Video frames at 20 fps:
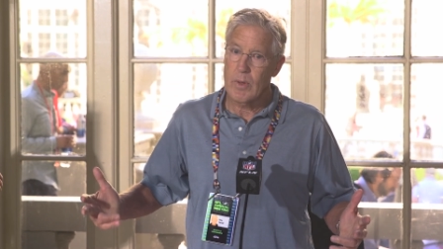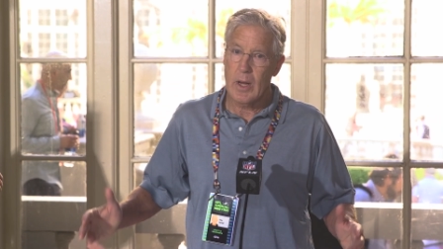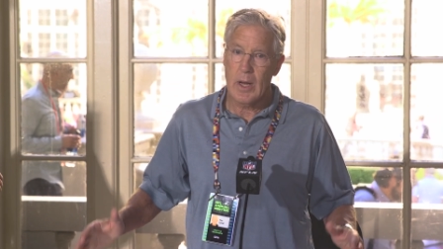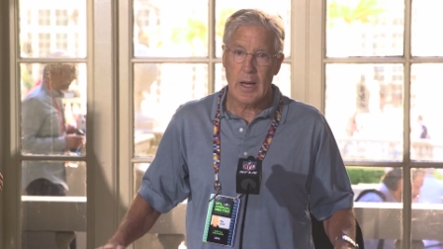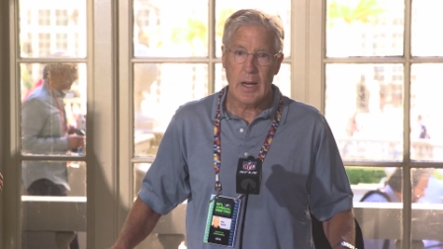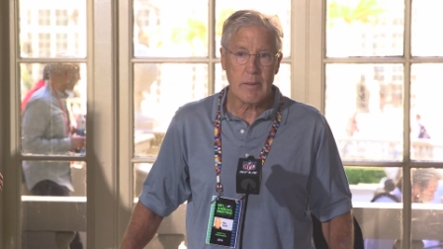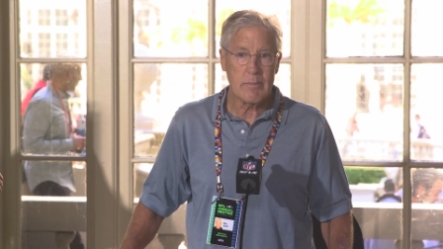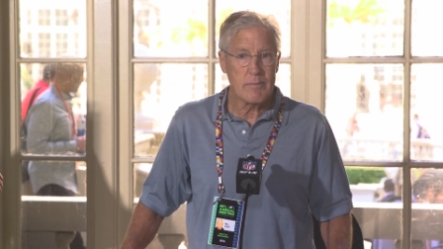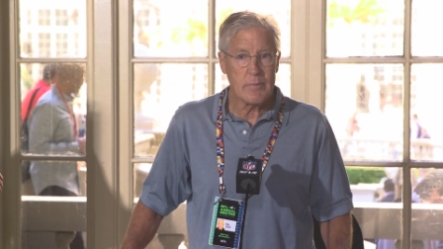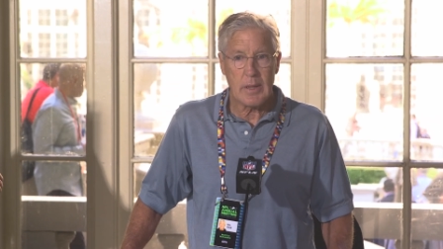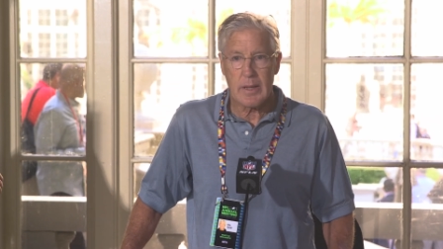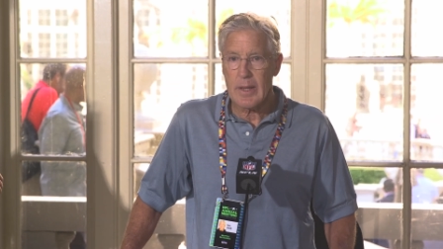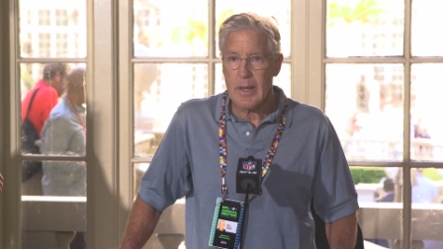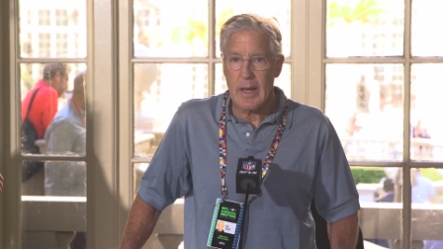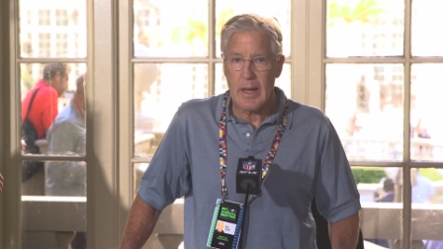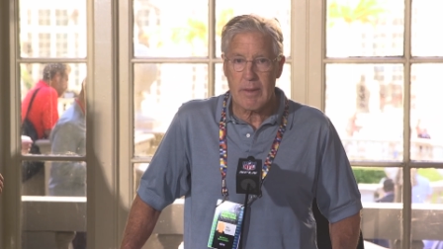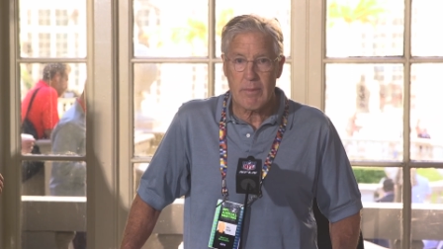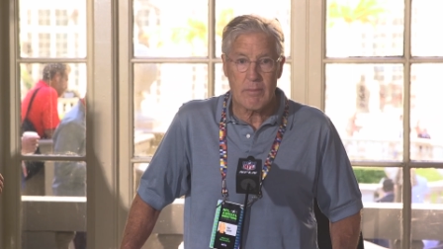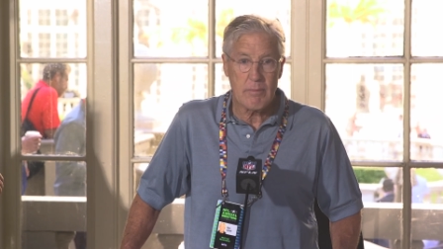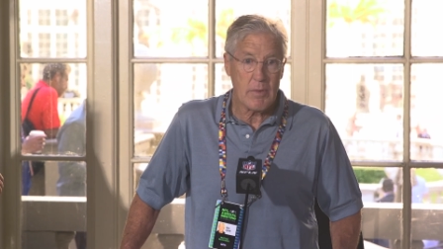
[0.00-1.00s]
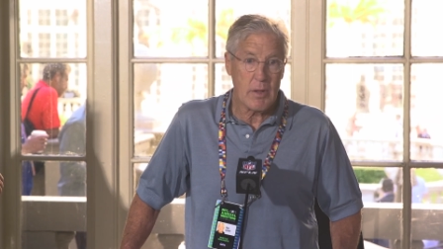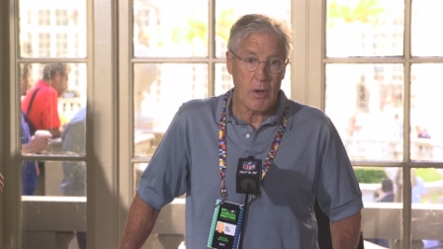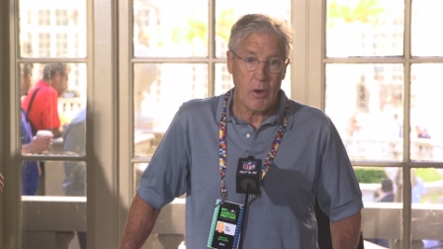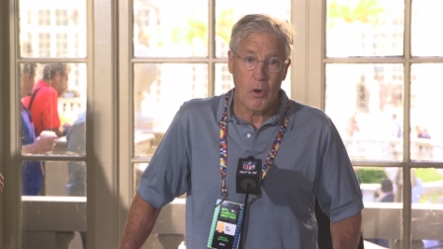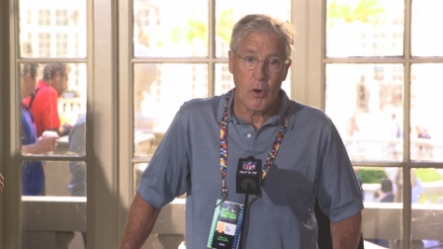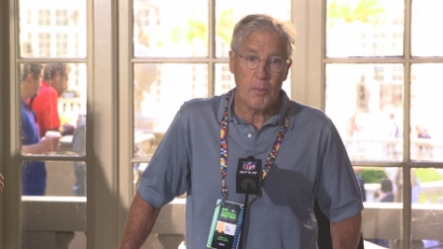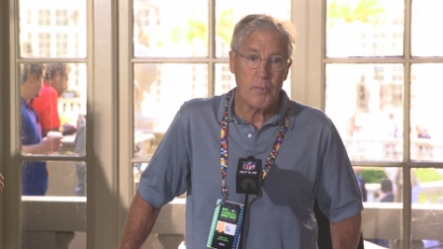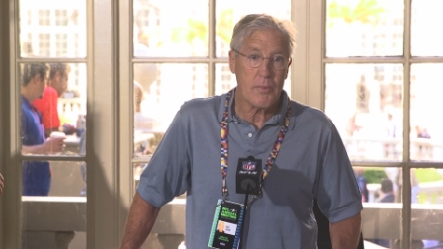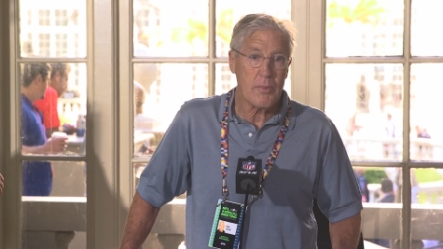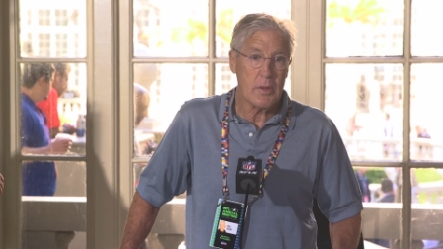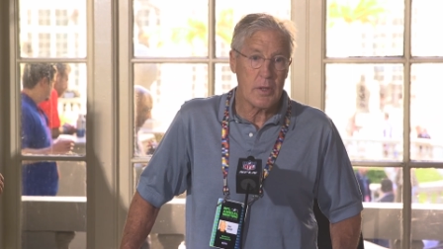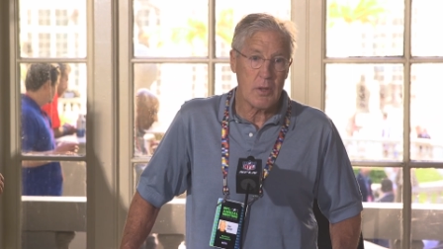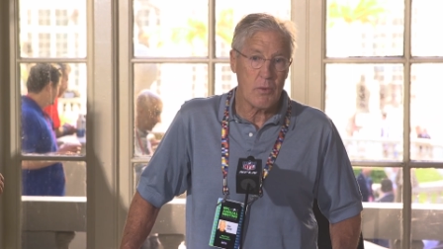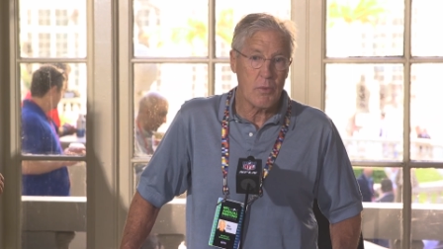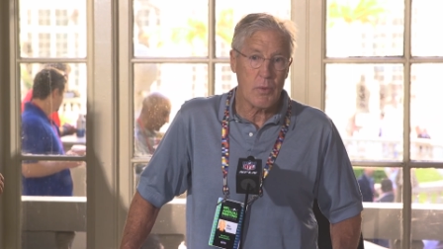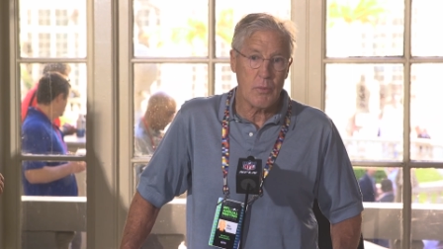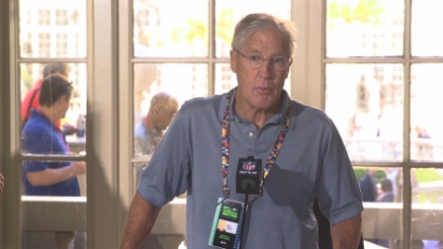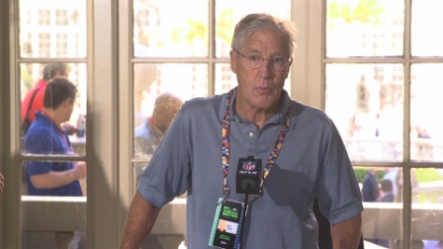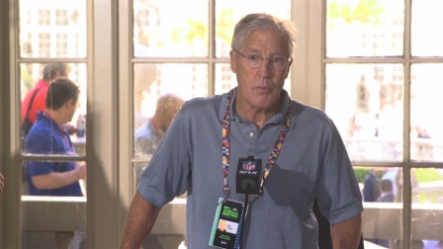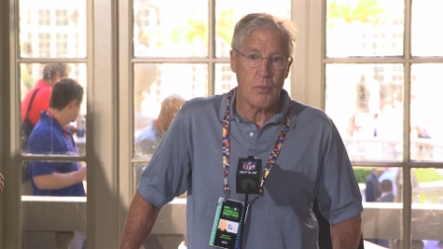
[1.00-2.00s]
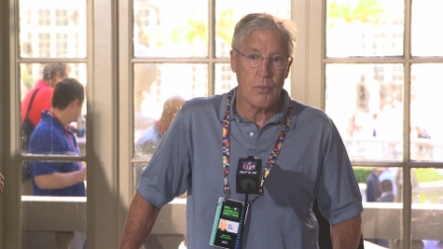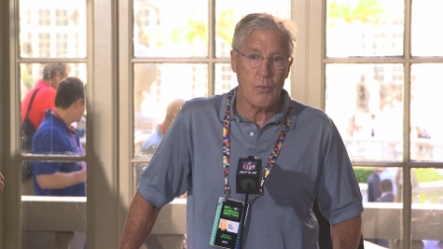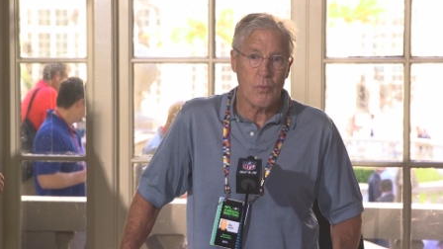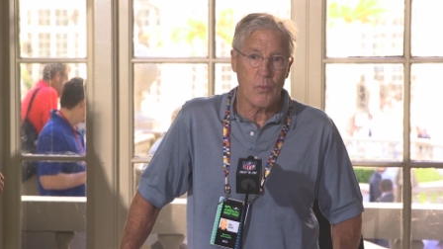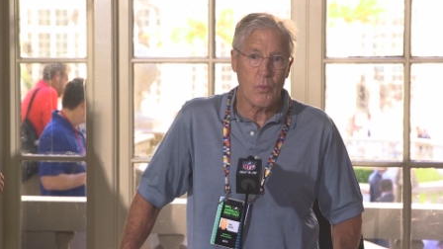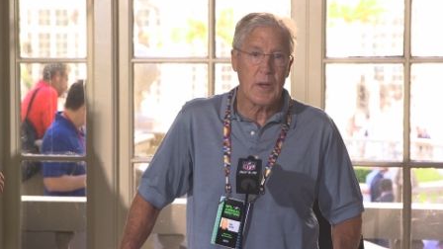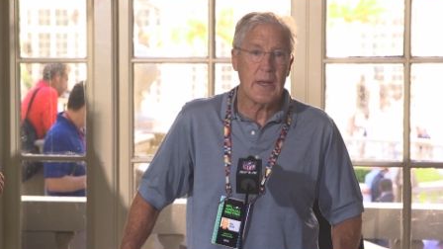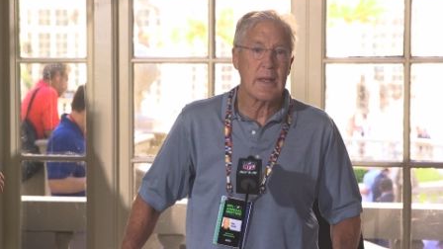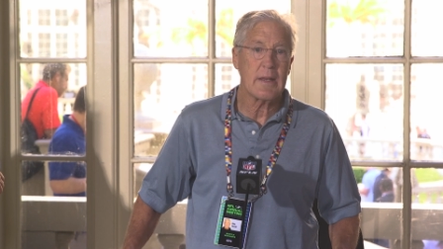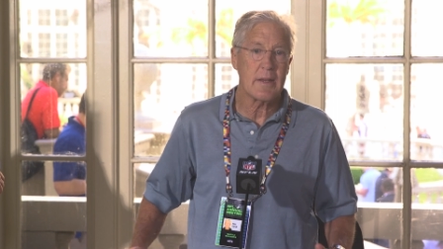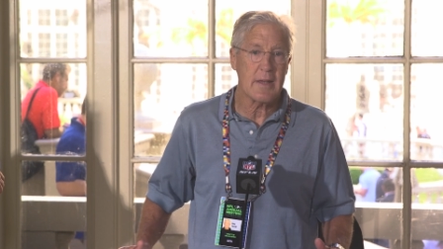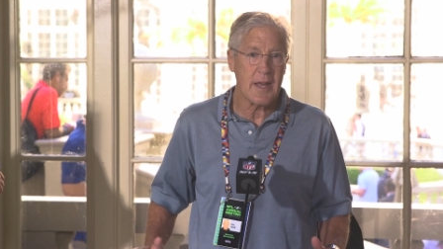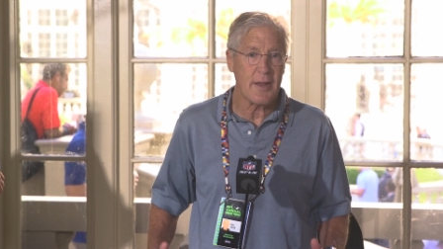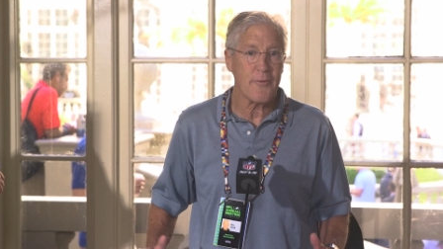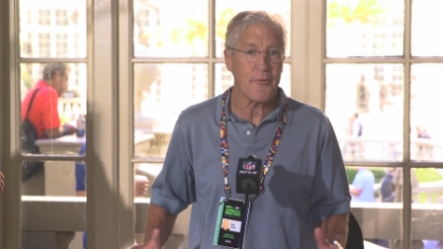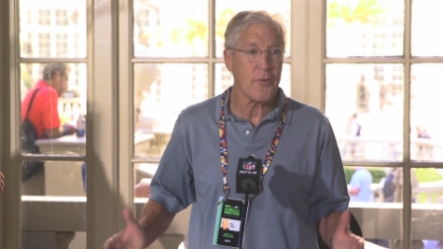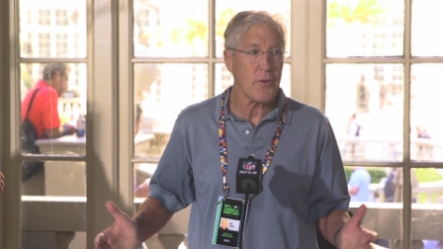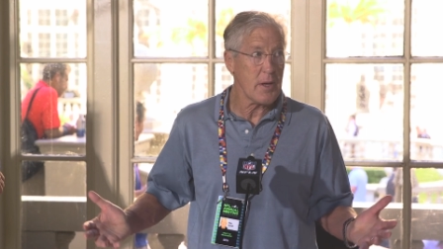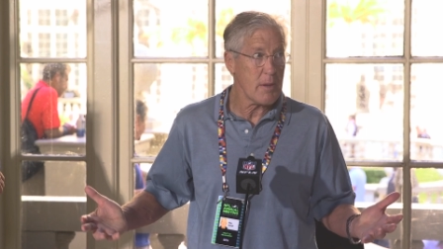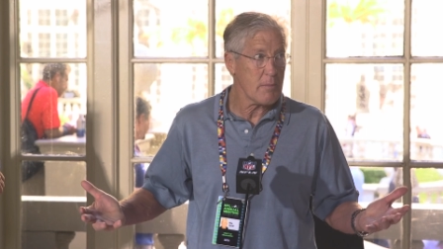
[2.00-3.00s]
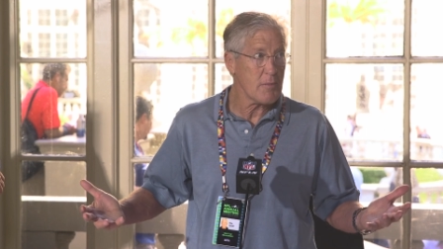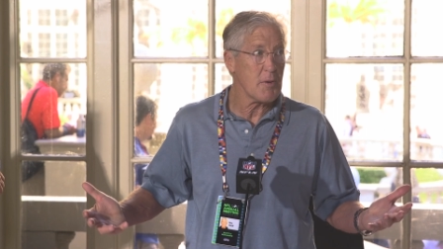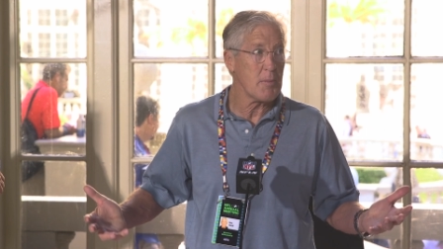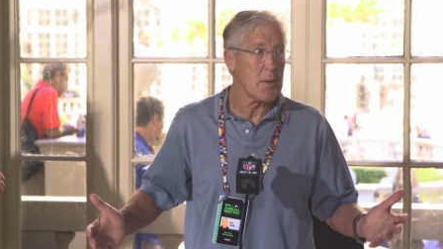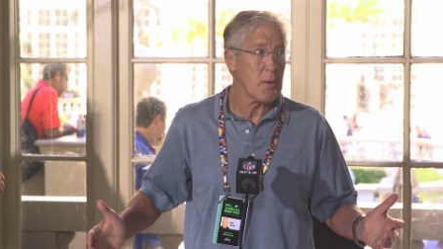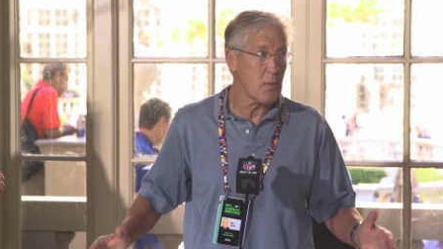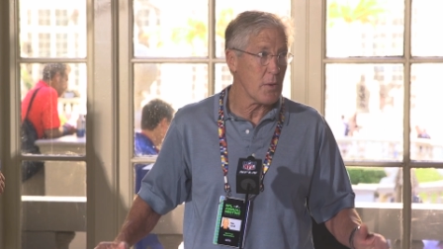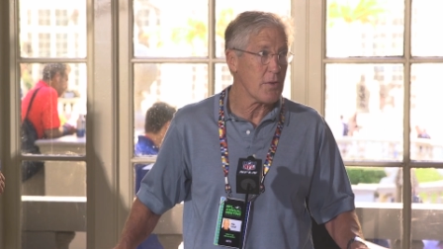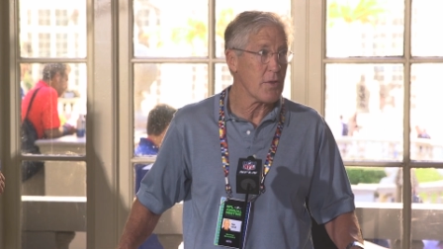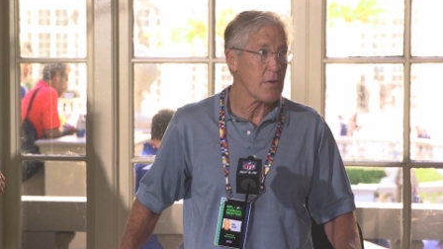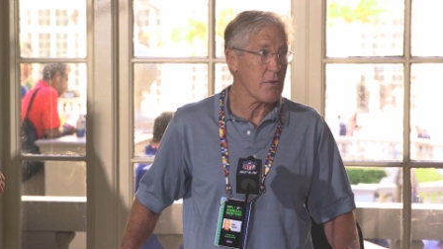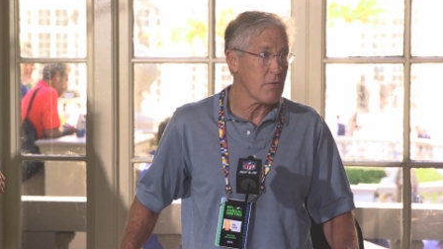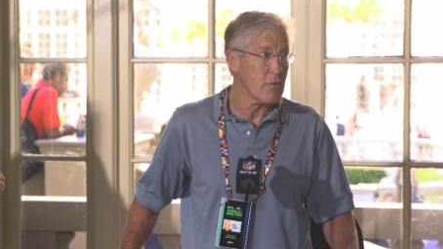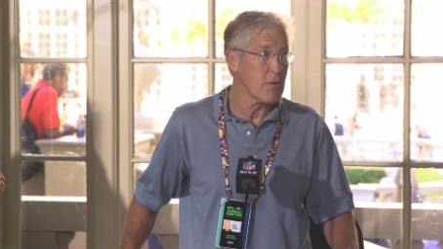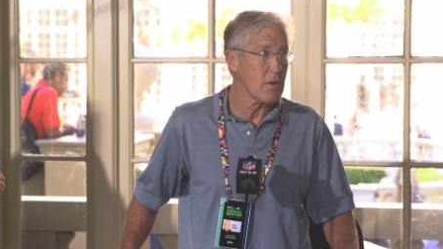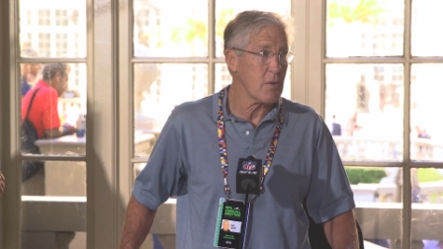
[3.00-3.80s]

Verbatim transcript: Um, I, I, hope, you know, we, we intend for him to be with us.